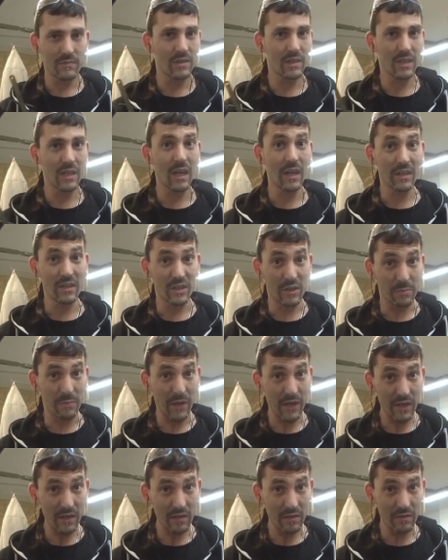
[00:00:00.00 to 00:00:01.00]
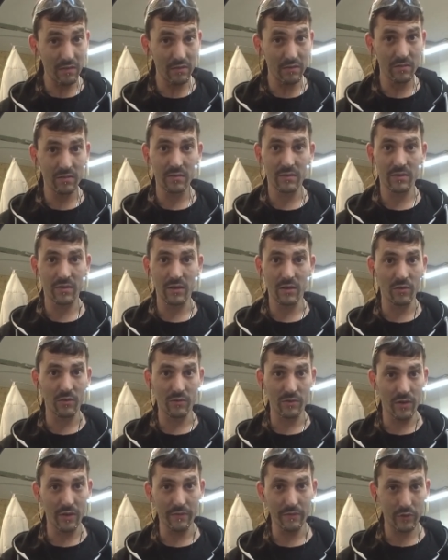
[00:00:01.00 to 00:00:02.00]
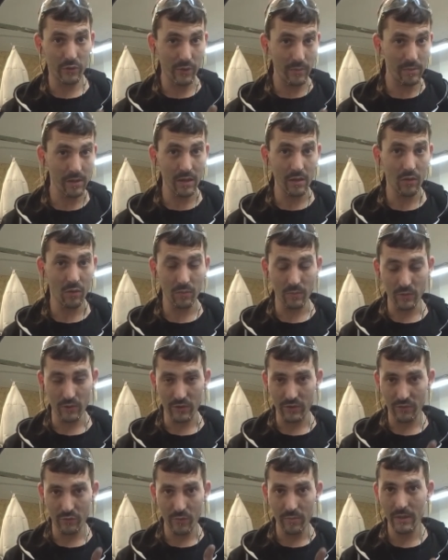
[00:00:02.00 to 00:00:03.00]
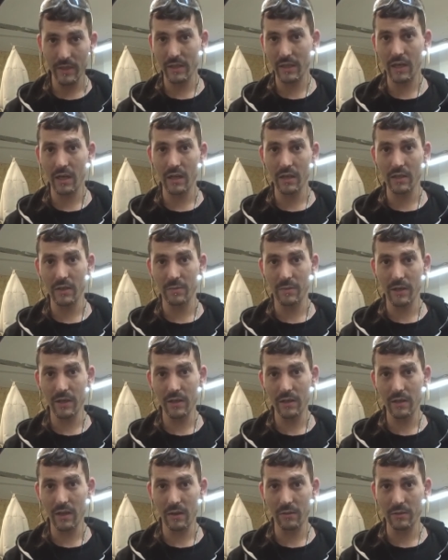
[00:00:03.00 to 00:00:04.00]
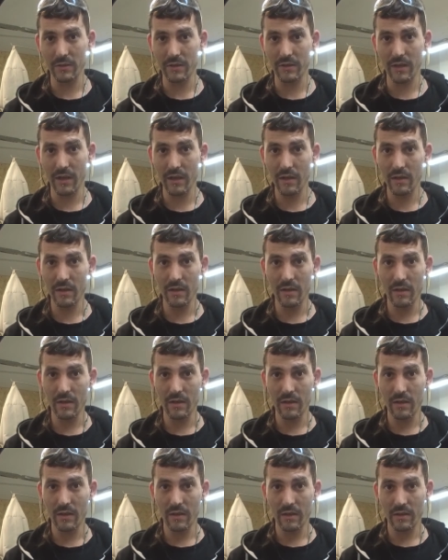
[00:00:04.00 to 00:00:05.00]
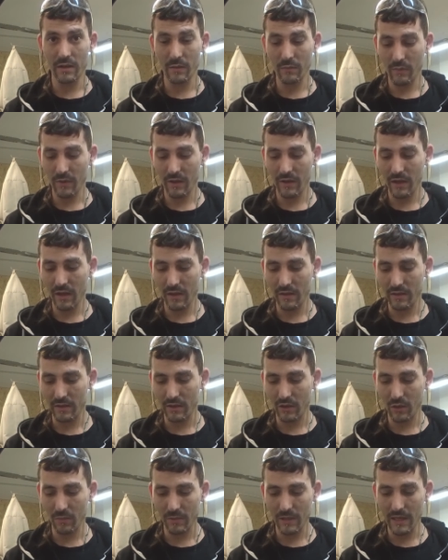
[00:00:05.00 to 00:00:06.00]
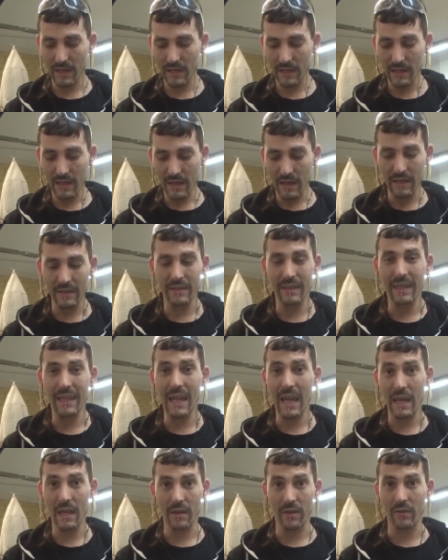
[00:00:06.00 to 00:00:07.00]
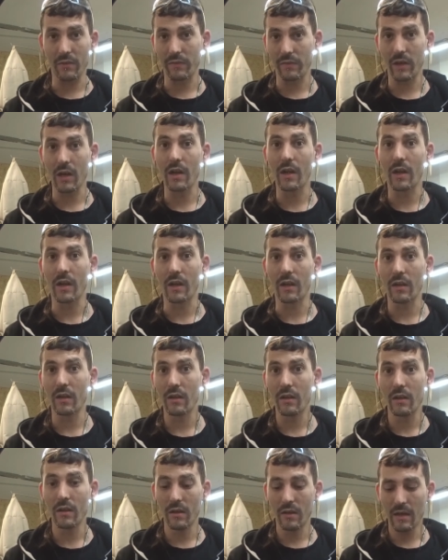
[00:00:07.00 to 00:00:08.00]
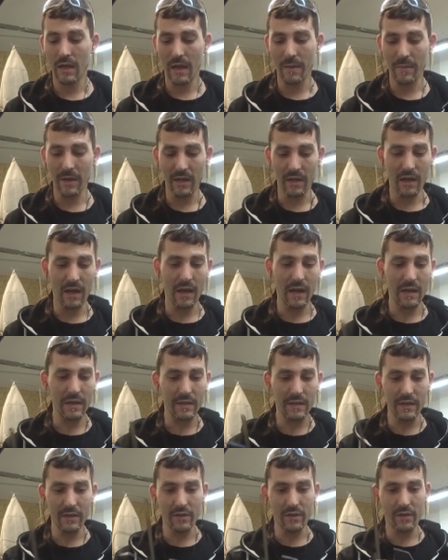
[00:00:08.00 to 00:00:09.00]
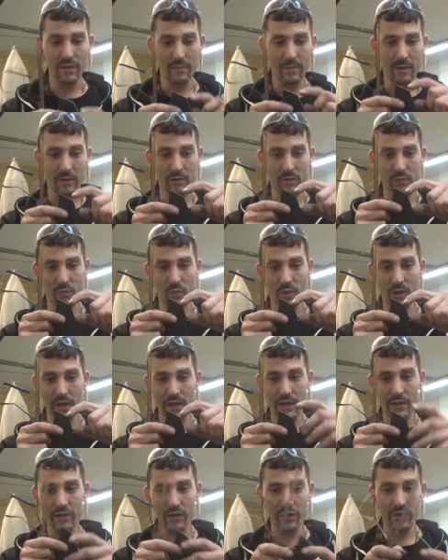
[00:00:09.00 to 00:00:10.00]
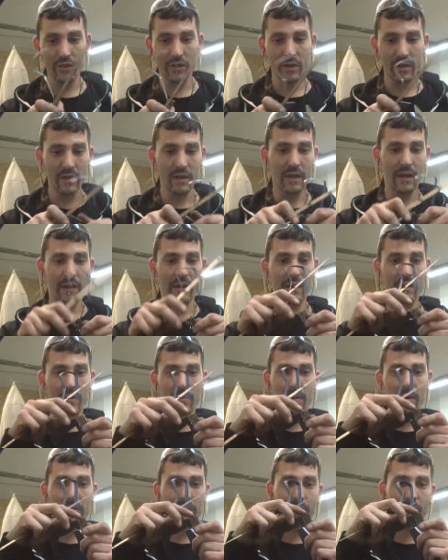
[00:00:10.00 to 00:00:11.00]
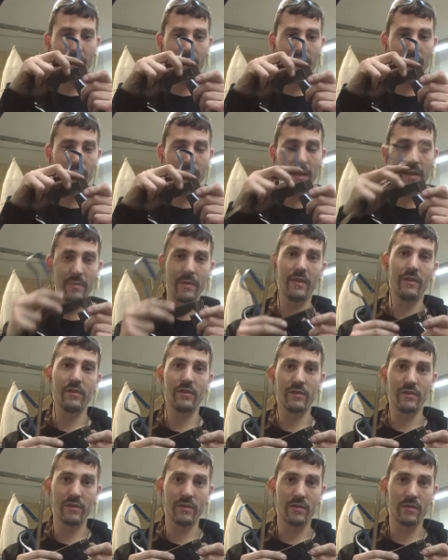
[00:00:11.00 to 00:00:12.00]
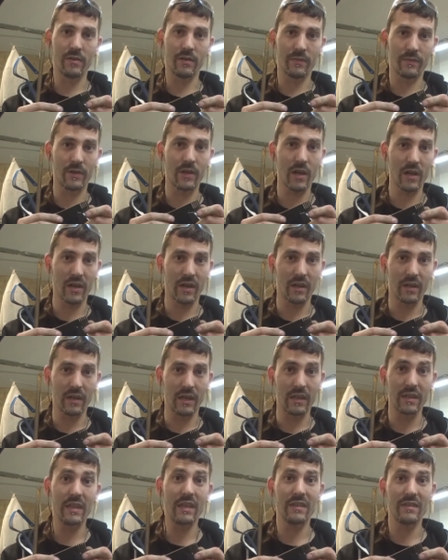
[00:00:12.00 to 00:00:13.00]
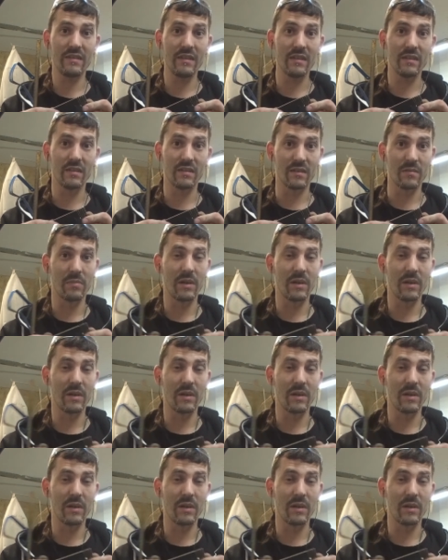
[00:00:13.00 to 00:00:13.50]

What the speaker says: cutting speed. So we have almost triple the cutting speed, I would say, than with the other saw blade, and the length of cutting. I mean, I have here about 1 inch and here about 5 millimeters of cutting, and that's it. The